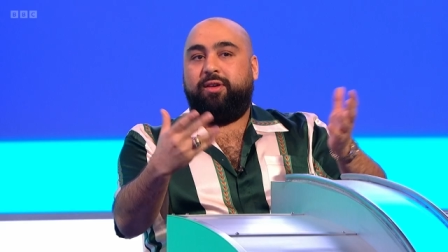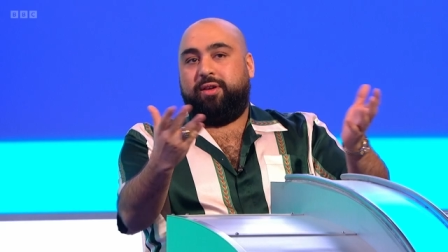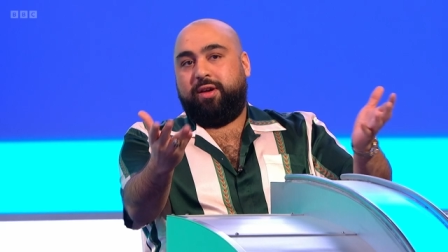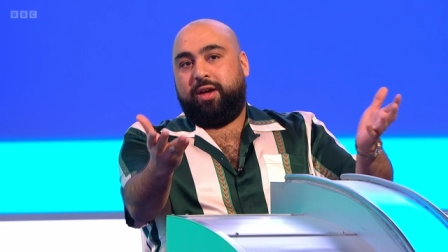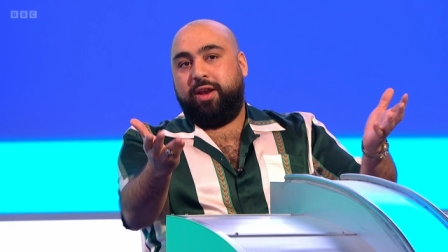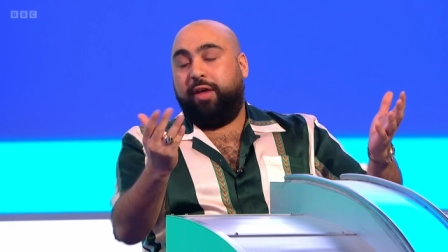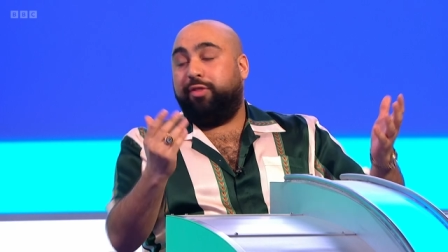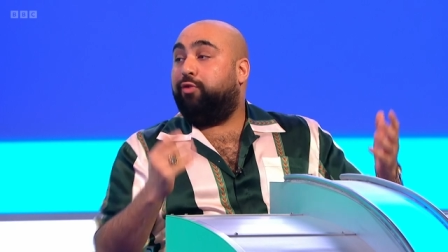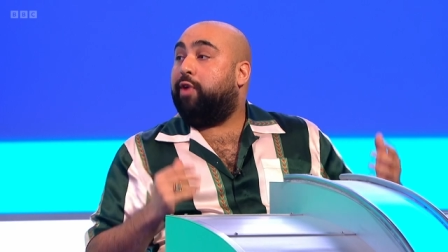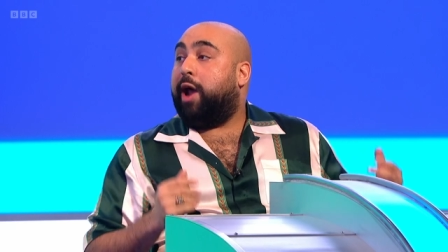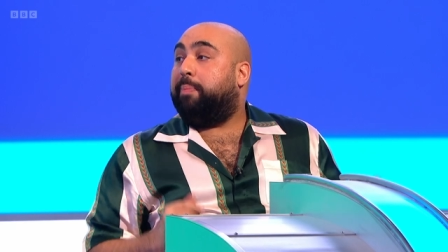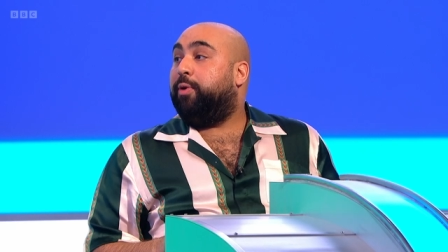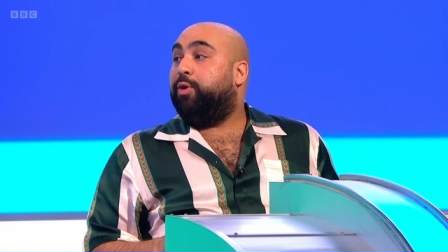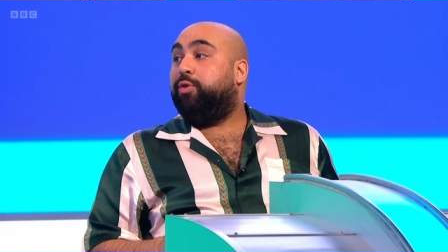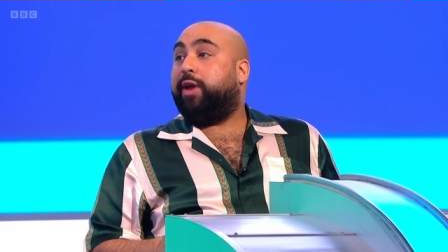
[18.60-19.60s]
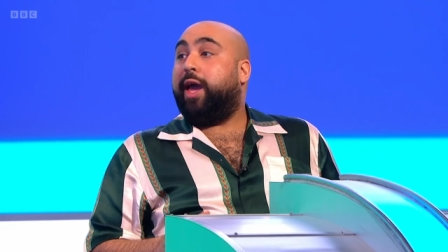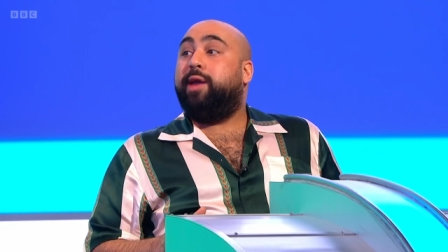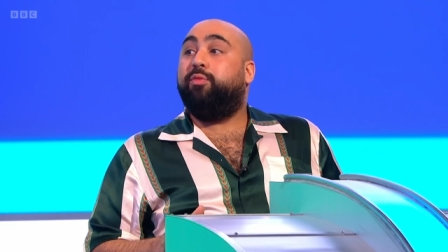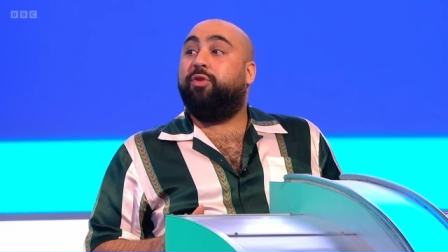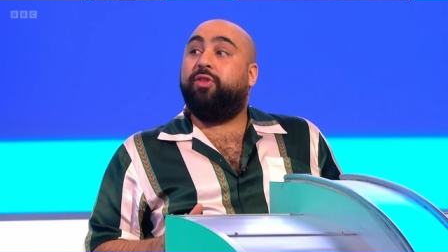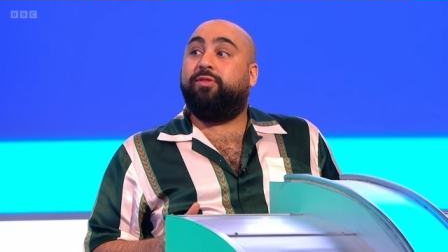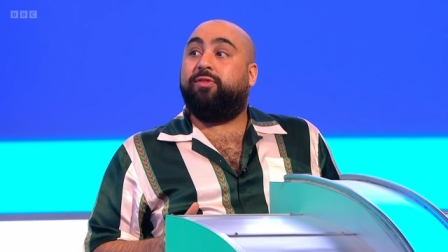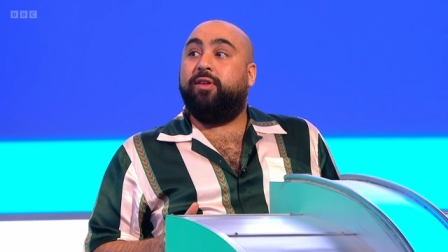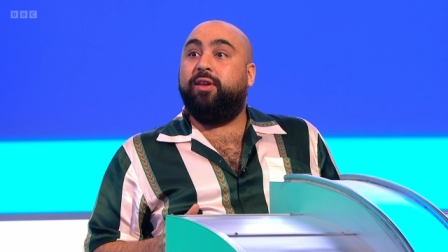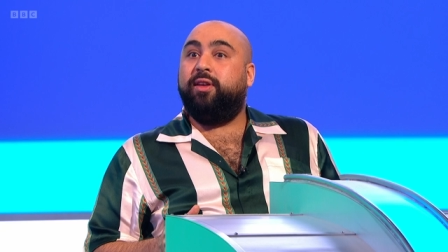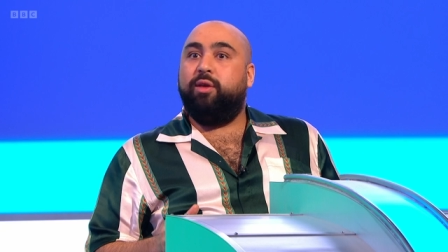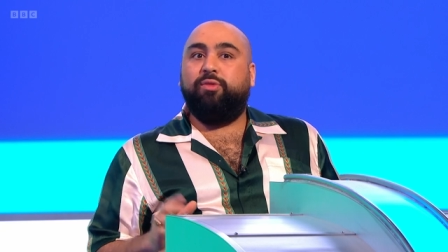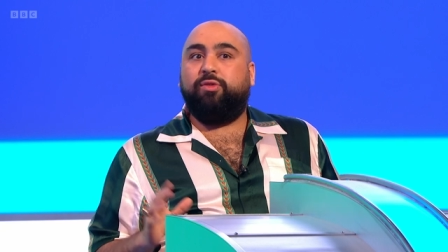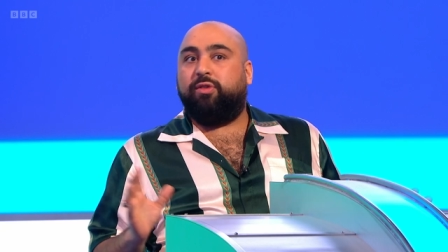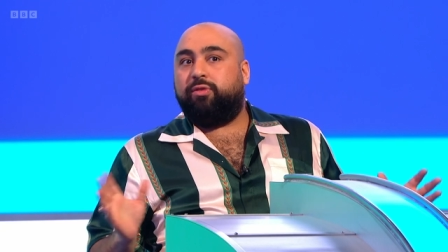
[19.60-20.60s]
uh, another rapper who came on the scene.
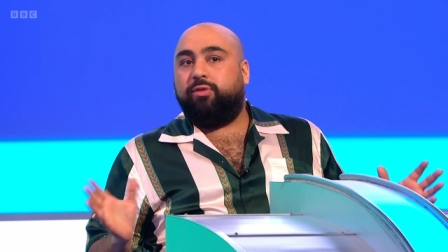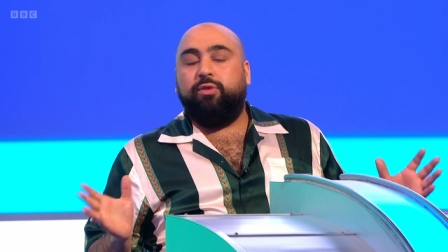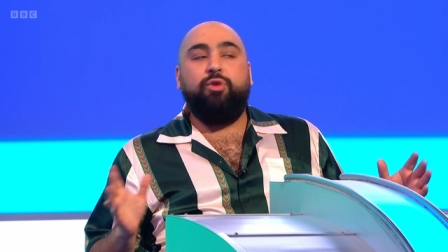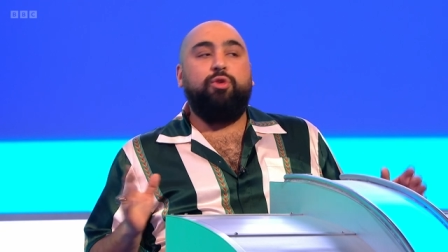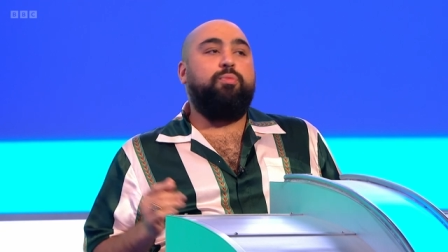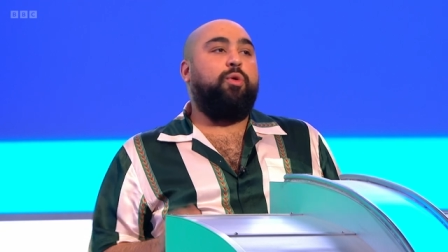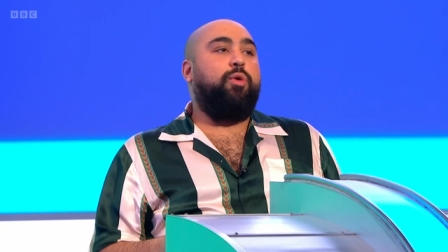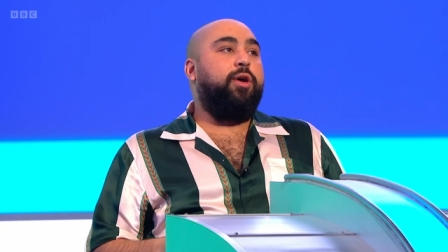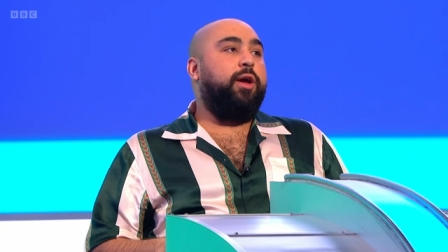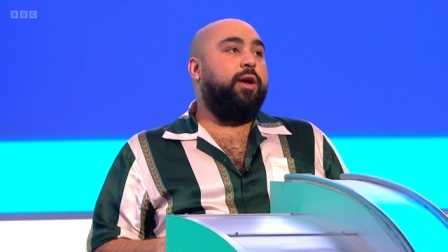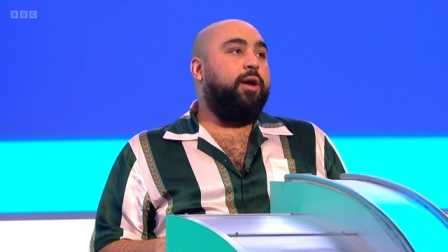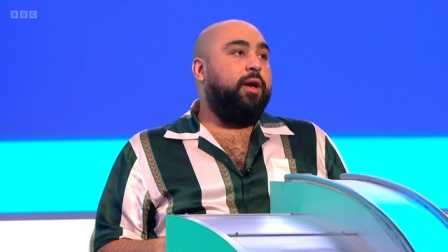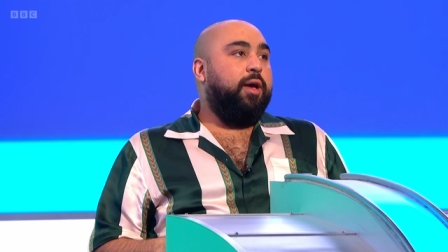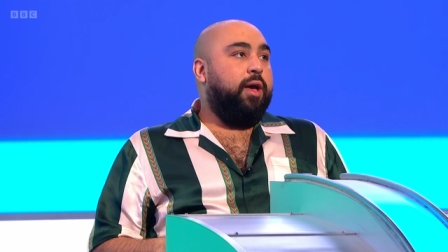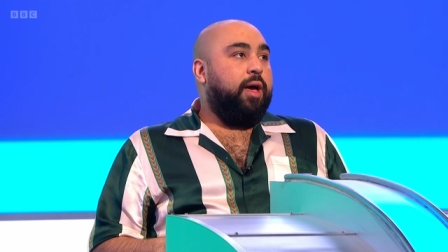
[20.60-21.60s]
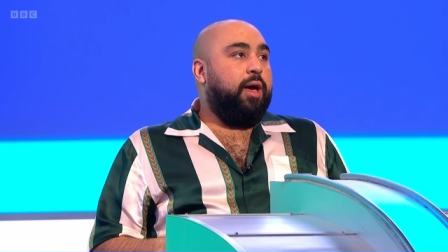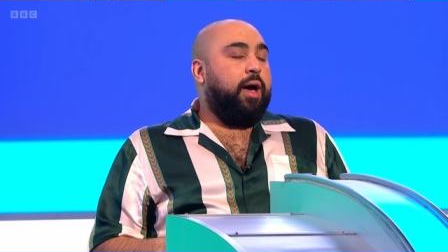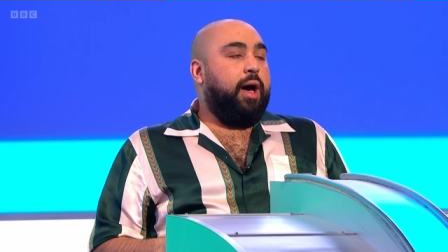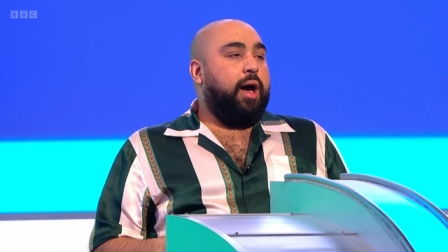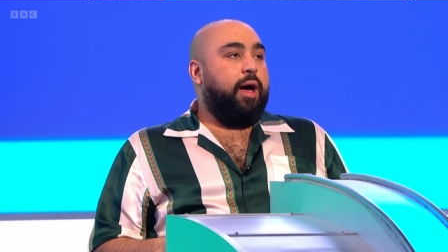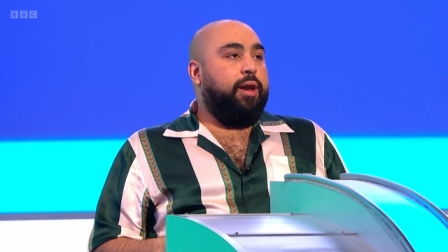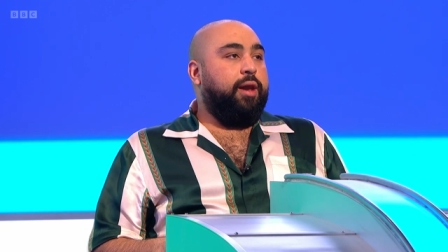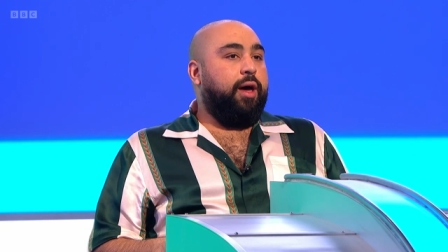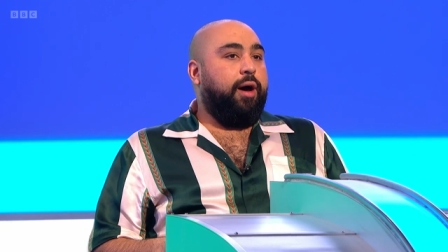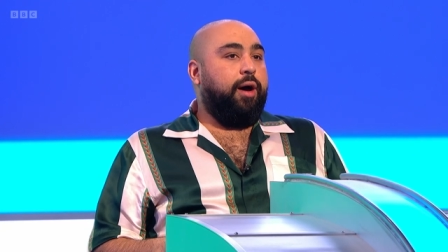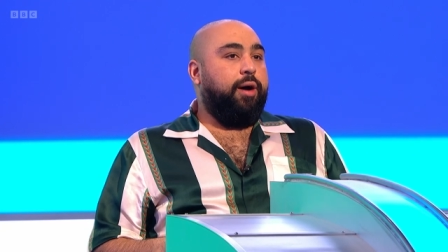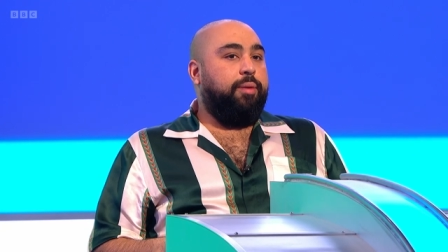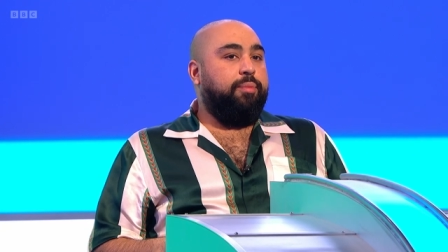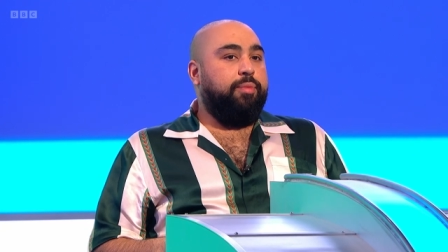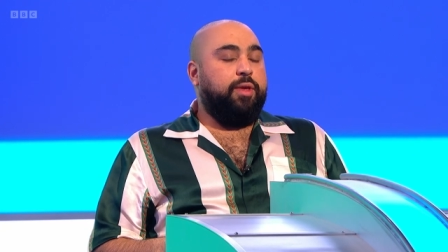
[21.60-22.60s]
He was this new boy and
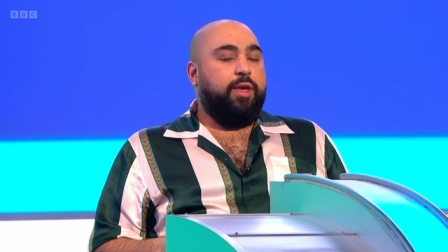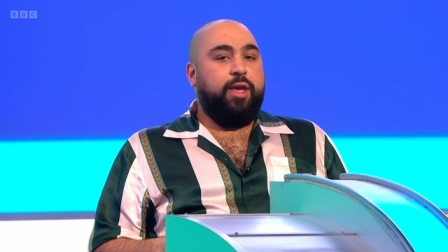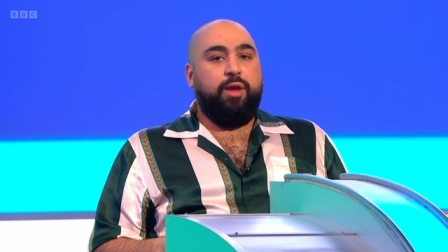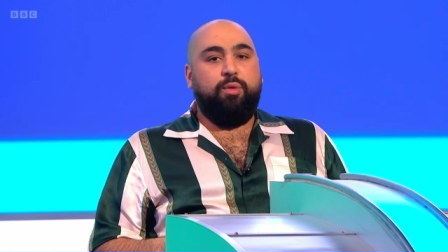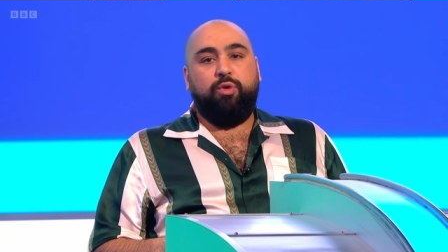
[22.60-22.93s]
um, he